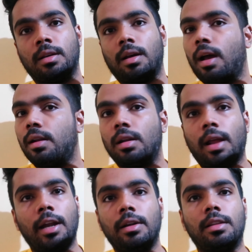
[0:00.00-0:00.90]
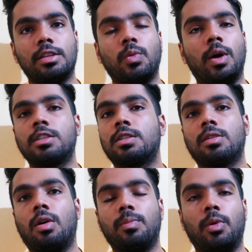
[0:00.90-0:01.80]
and this works
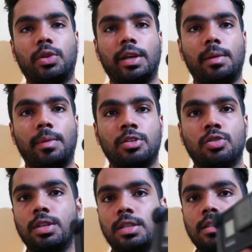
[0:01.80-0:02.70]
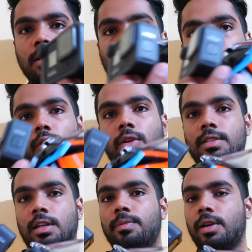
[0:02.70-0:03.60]
on both the helmets. So this is the motovlogging
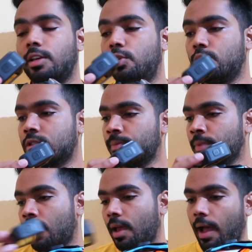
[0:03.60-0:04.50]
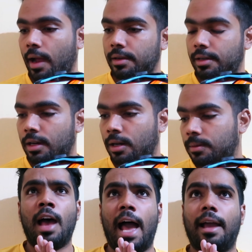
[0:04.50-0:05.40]
setup that I use, and
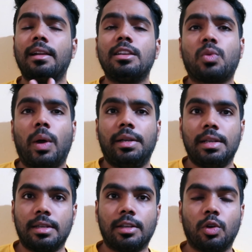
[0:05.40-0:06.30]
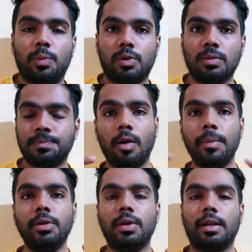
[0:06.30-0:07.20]
angle is quite easy in GoPro. The
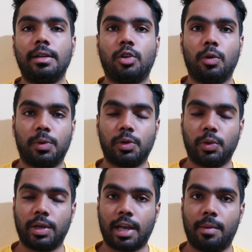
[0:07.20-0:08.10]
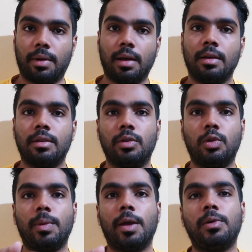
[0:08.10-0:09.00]
moment you connect GoPro to your camera, you
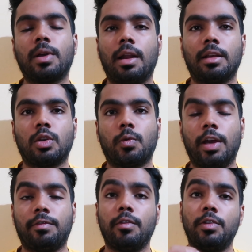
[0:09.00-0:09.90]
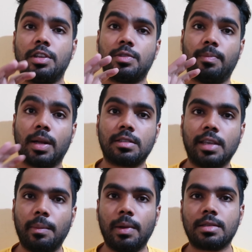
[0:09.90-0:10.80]
will be able to connect through Wi-Fi, which is much
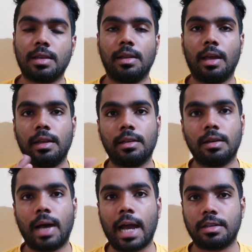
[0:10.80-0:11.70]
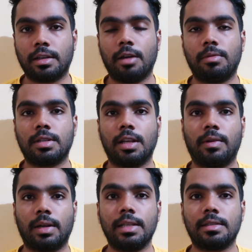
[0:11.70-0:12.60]
seamless than any other action camera that I've
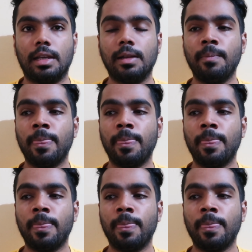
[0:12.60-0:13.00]
at least seen.